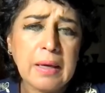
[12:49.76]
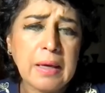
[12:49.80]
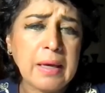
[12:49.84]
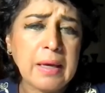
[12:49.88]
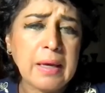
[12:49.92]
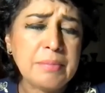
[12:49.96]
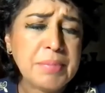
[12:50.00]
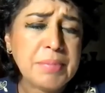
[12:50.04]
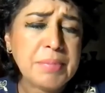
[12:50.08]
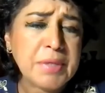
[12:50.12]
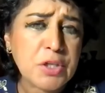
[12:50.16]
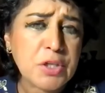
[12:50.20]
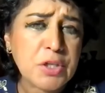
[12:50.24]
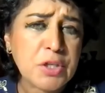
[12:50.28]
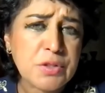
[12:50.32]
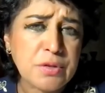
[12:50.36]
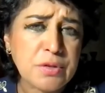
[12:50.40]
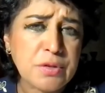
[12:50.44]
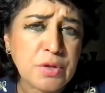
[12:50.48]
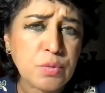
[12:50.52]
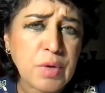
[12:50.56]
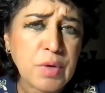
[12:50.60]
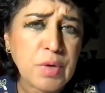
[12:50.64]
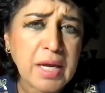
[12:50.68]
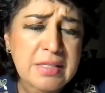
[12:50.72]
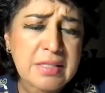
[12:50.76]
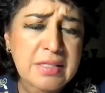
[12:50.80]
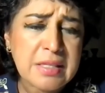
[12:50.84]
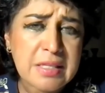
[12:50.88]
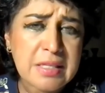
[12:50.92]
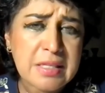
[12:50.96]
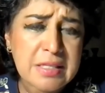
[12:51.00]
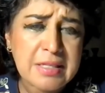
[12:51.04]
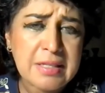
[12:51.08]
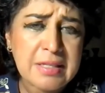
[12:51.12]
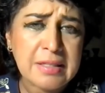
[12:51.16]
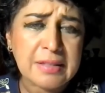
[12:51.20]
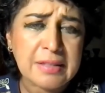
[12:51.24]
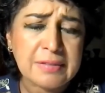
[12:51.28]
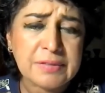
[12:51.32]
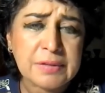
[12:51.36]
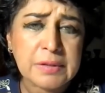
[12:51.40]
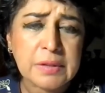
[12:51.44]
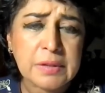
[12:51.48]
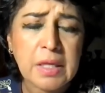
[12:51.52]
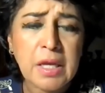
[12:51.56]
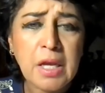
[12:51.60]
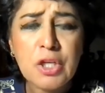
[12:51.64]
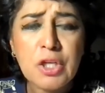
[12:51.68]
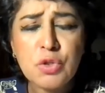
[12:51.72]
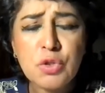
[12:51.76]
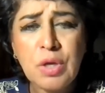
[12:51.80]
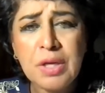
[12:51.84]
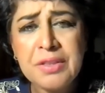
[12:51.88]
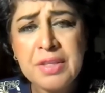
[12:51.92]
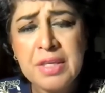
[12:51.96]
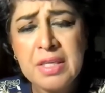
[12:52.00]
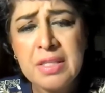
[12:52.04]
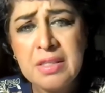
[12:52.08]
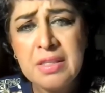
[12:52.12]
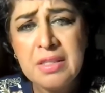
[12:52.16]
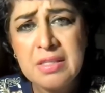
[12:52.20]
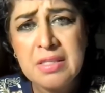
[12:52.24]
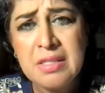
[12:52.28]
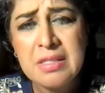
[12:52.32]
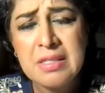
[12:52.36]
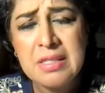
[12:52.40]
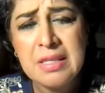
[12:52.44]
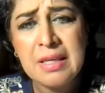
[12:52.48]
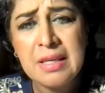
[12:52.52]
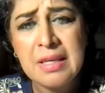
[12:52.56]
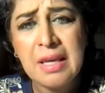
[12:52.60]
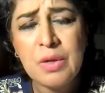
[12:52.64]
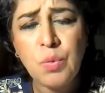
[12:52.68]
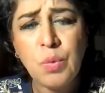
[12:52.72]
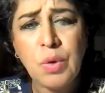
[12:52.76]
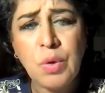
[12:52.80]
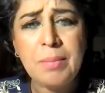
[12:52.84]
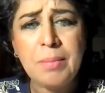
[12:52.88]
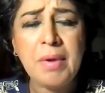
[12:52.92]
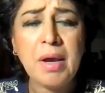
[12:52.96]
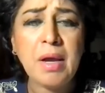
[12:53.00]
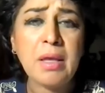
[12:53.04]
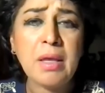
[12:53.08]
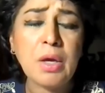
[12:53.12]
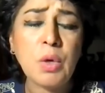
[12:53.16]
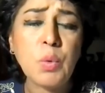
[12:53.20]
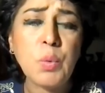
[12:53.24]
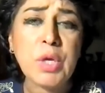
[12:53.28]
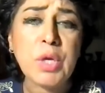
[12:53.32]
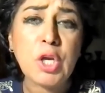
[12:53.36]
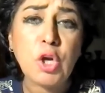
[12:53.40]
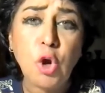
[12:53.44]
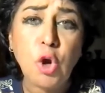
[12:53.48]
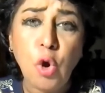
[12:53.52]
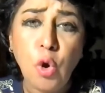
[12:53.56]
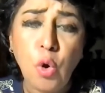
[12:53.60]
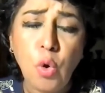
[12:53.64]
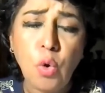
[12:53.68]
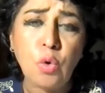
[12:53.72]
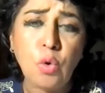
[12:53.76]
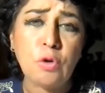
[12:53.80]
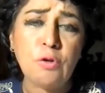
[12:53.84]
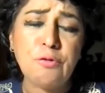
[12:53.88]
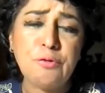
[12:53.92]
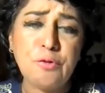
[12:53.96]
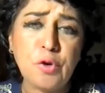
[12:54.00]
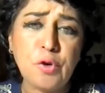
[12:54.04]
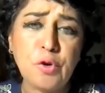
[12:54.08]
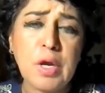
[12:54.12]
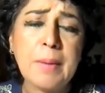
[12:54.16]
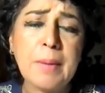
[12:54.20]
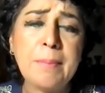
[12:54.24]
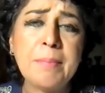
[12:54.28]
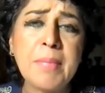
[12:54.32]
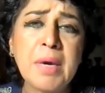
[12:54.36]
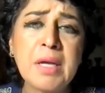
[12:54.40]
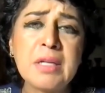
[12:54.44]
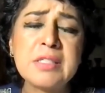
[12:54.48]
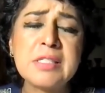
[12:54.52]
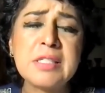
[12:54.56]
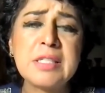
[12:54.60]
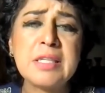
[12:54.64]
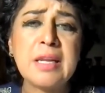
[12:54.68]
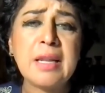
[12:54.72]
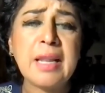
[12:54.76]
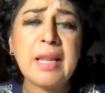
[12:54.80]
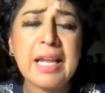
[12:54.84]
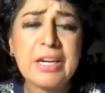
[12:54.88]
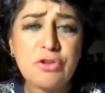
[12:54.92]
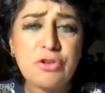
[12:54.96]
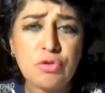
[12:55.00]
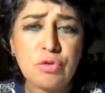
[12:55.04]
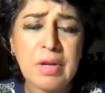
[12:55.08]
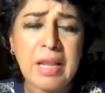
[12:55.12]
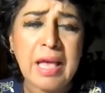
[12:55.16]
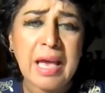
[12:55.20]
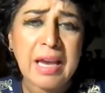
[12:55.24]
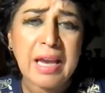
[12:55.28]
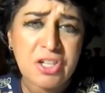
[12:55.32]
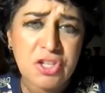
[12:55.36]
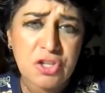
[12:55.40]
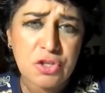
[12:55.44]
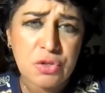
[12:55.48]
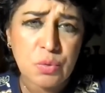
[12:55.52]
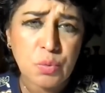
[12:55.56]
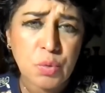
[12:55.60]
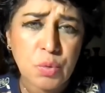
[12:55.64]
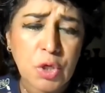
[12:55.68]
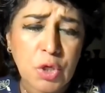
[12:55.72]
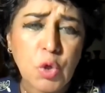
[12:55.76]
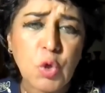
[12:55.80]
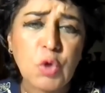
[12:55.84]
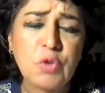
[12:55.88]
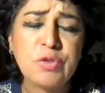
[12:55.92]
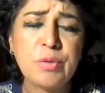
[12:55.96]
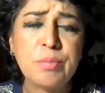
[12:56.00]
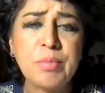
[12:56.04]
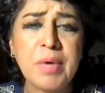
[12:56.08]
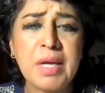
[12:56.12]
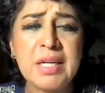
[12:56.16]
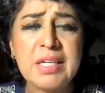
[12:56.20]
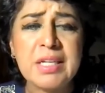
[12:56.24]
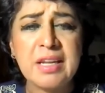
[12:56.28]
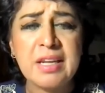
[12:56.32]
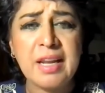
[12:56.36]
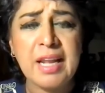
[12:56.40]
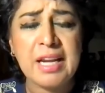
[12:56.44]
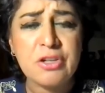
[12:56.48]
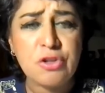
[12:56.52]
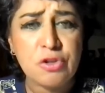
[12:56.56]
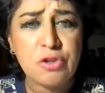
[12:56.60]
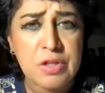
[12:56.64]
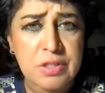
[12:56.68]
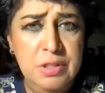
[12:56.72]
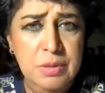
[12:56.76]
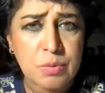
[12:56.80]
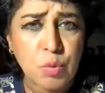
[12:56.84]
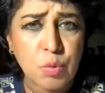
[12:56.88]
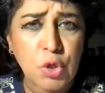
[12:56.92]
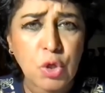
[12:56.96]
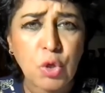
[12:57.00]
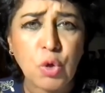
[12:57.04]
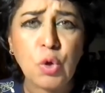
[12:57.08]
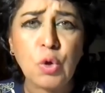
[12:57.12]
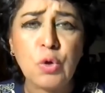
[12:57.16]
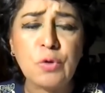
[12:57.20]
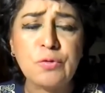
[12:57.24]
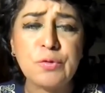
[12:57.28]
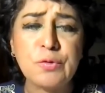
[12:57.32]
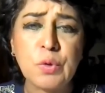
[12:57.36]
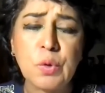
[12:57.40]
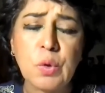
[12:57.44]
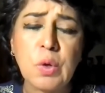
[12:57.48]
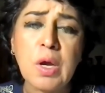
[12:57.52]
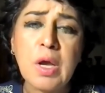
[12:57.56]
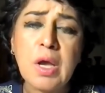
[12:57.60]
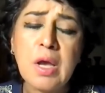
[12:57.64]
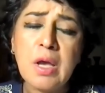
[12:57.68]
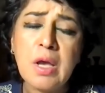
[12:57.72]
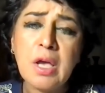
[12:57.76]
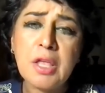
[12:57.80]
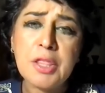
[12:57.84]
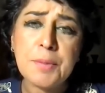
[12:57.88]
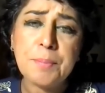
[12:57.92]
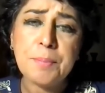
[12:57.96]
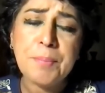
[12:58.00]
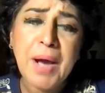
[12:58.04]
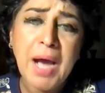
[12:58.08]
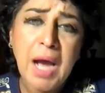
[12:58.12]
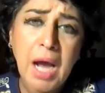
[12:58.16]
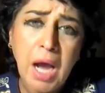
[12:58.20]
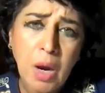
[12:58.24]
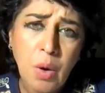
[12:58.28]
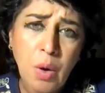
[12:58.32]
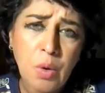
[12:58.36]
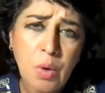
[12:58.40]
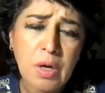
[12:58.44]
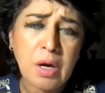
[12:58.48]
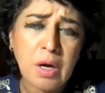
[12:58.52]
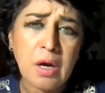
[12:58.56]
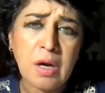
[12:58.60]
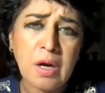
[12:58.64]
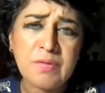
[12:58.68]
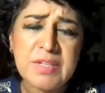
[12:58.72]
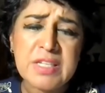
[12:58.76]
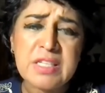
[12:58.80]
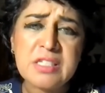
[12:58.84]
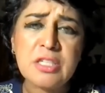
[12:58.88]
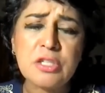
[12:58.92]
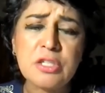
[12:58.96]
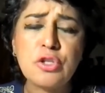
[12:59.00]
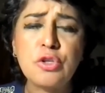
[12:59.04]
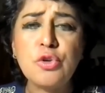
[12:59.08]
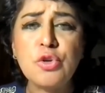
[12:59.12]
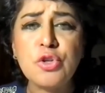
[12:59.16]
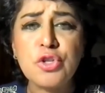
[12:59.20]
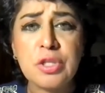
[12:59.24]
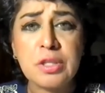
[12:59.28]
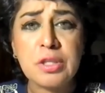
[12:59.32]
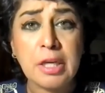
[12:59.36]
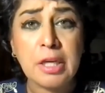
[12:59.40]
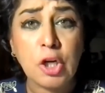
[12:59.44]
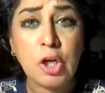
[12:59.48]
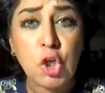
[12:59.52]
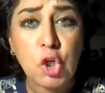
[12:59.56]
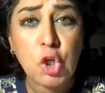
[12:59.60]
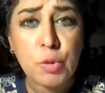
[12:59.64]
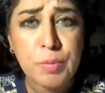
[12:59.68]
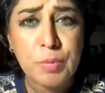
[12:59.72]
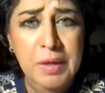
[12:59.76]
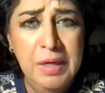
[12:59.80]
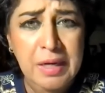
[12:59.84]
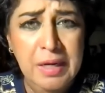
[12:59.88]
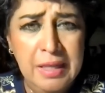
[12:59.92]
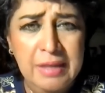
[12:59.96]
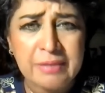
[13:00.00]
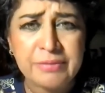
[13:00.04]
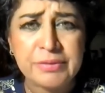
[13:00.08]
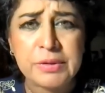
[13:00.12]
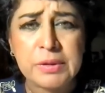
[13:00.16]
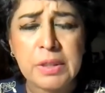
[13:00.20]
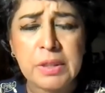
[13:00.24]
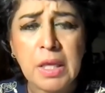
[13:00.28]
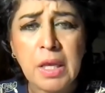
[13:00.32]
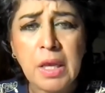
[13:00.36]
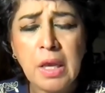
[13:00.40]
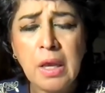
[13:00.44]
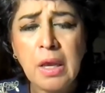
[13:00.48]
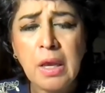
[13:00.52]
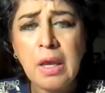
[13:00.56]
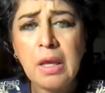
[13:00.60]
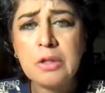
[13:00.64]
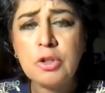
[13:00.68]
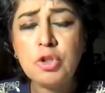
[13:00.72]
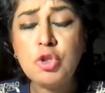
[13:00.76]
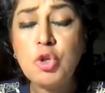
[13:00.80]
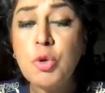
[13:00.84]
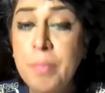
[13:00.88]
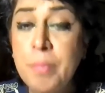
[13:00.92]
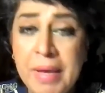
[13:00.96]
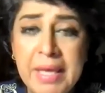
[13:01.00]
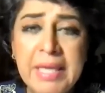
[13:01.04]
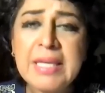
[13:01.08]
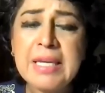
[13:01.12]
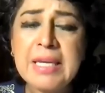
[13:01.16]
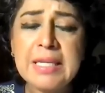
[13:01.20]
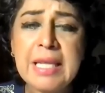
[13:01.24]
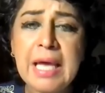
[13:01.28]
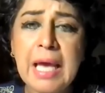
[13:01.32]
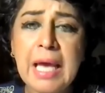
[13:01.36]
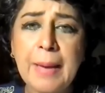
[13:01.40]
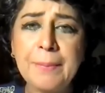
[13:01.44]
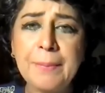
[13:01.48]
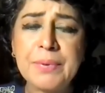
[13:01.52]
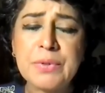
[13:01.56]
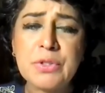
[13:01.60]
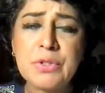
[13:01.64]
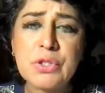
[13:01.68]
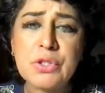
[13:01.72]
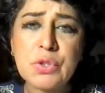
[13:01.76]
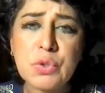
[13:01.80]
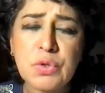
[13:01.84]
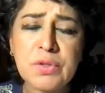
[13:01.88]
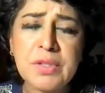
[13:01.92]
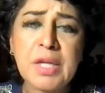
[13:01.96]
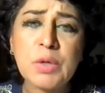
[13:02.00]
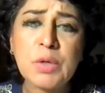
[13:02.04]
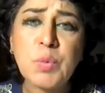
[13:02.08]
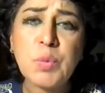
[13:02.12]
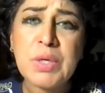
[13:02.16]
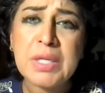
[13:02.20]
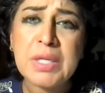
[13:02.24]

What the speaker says: and because of the rising sea level. So I think this is again where, Maya, we call for a multilateral action. We call for multilateralism. We call for the power of institutions at the global level to make it happen so that